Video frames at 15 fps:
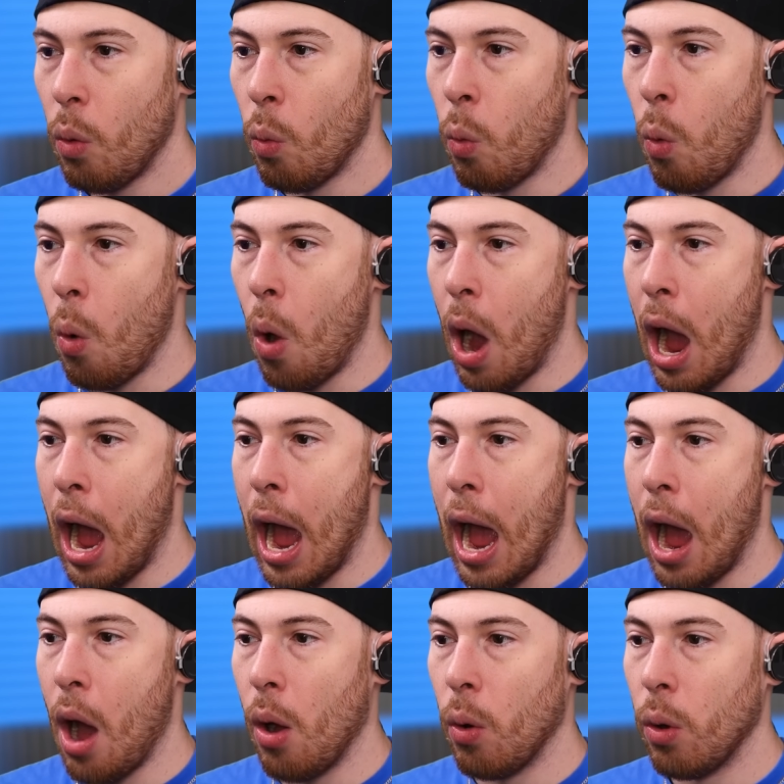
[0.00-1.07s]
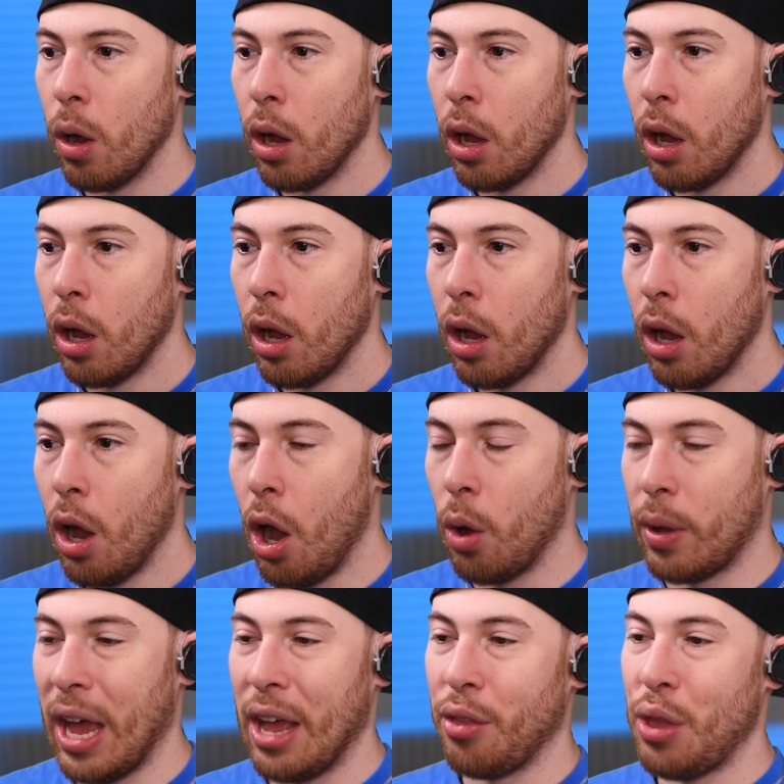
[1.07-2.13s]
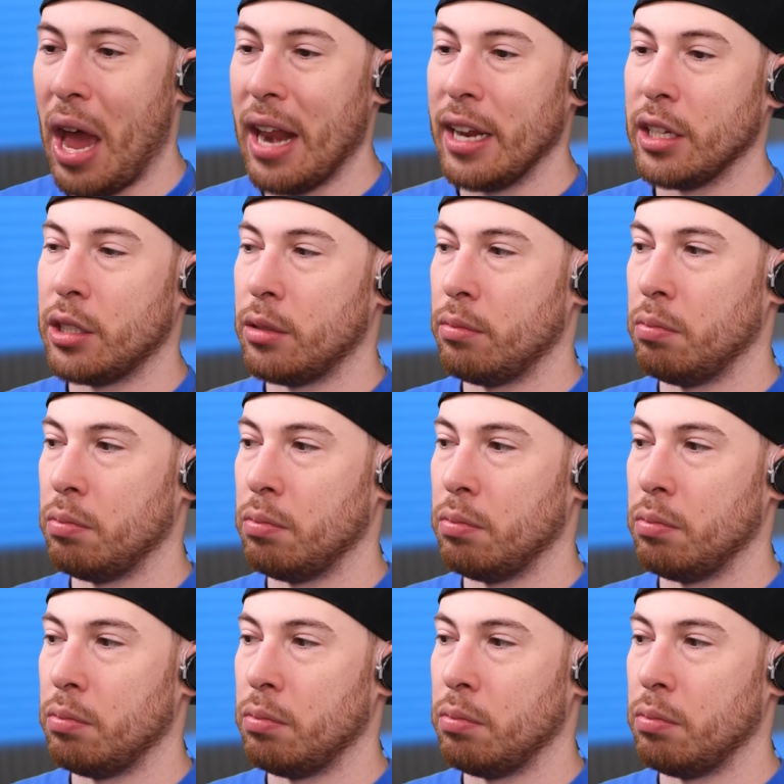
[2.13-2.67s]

Wow. Okay, that is...